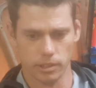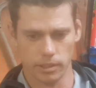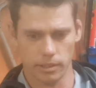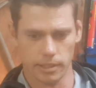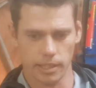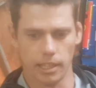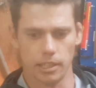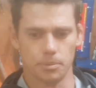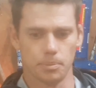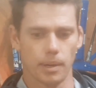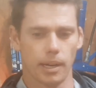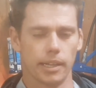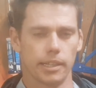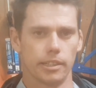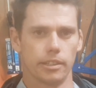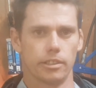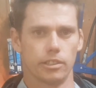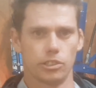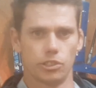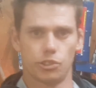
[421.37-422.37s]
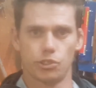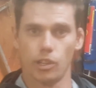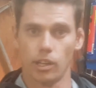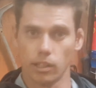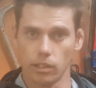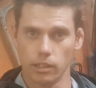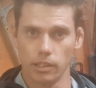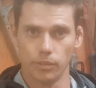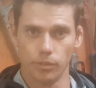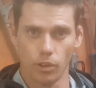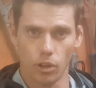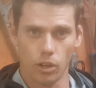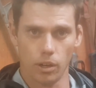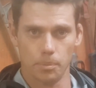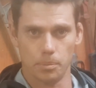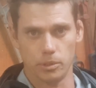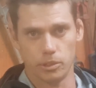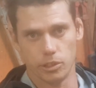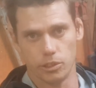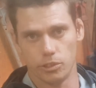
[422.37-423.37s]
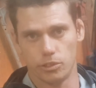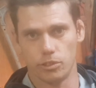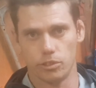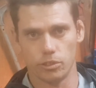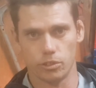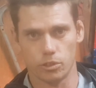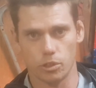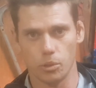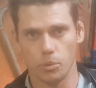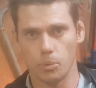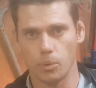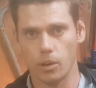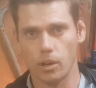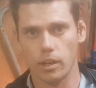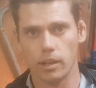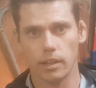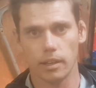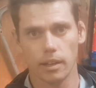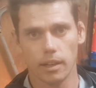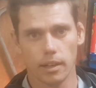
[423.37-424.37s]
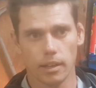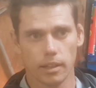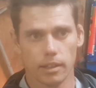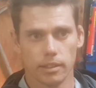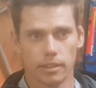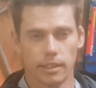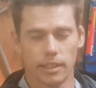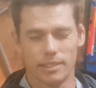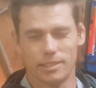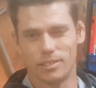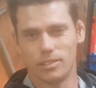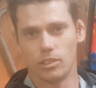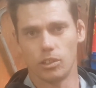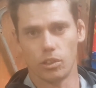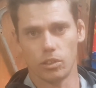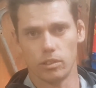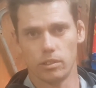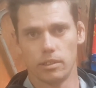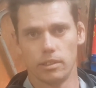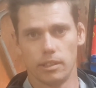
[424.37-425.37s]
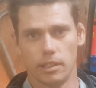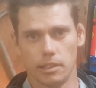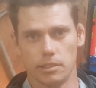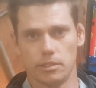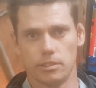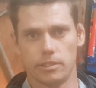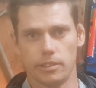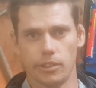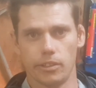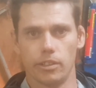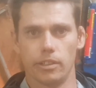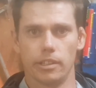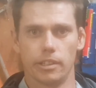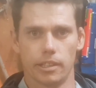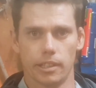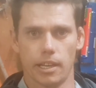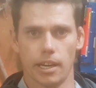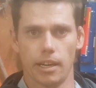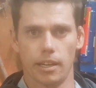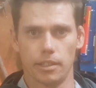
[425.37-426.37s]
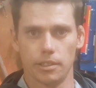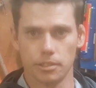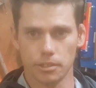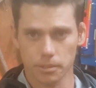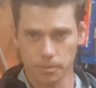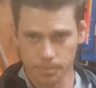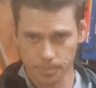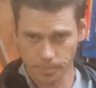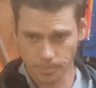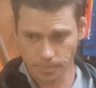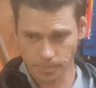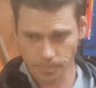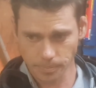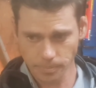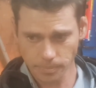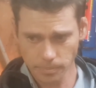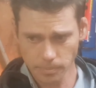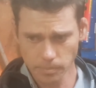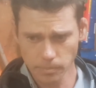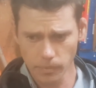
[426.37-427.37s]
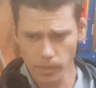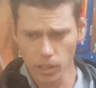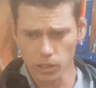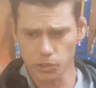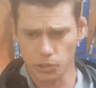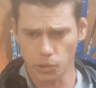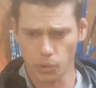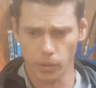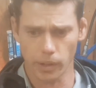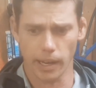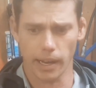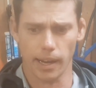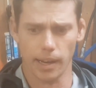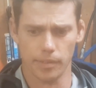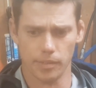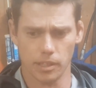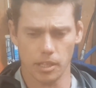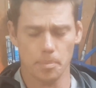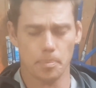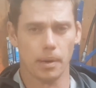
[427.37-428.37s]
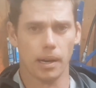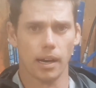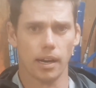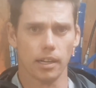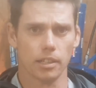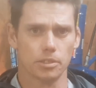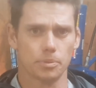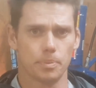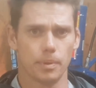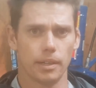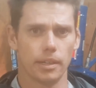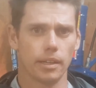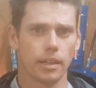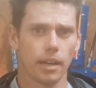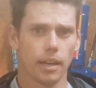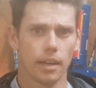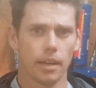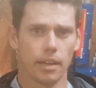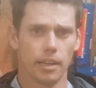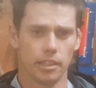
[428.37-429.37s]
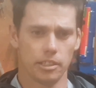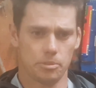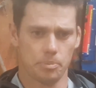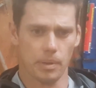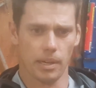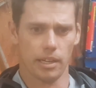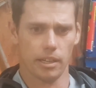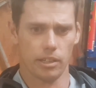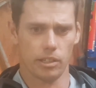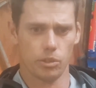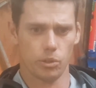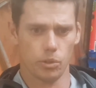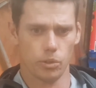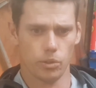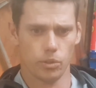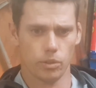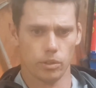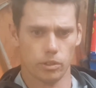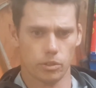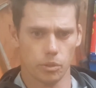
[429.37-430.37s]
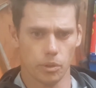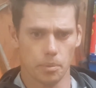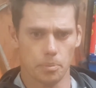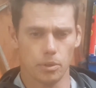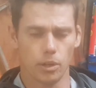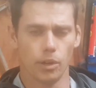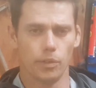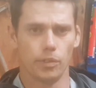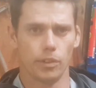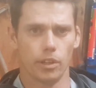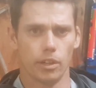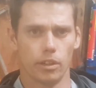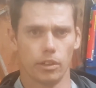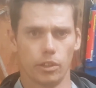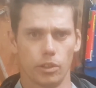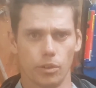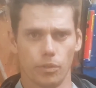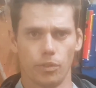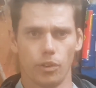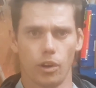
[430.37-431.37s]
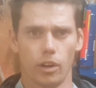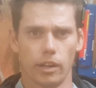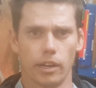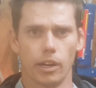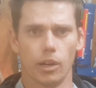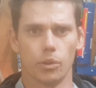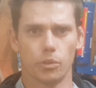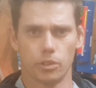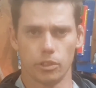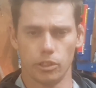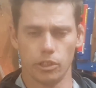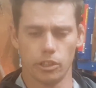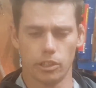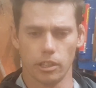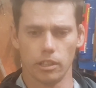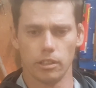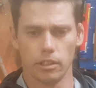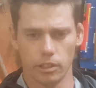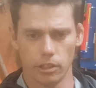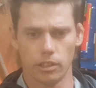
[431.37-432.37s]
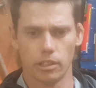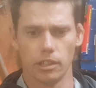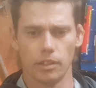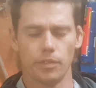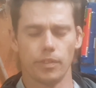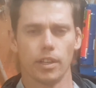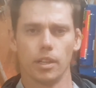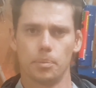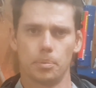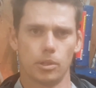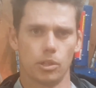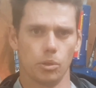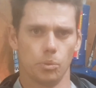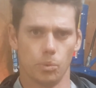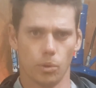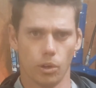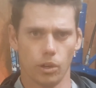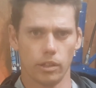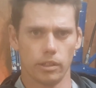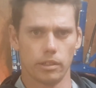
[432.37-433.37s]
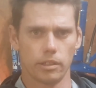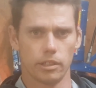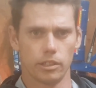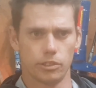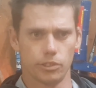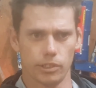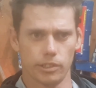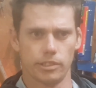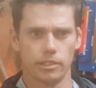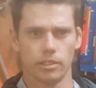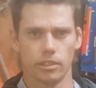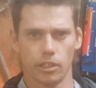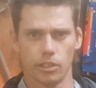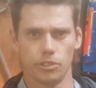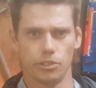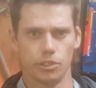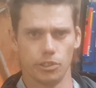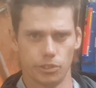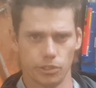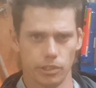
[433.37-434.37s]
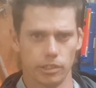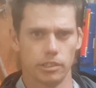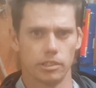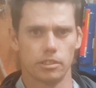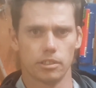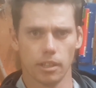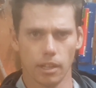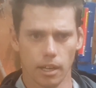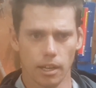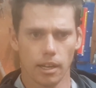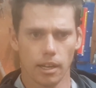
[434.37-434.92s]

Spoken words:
in Tasmania that a struggling vine produces good wine. That's not necessarily the case. Sure, they have in the past, but it's better to improve your vine health, and you can develop a good wine, addressing those nutrients,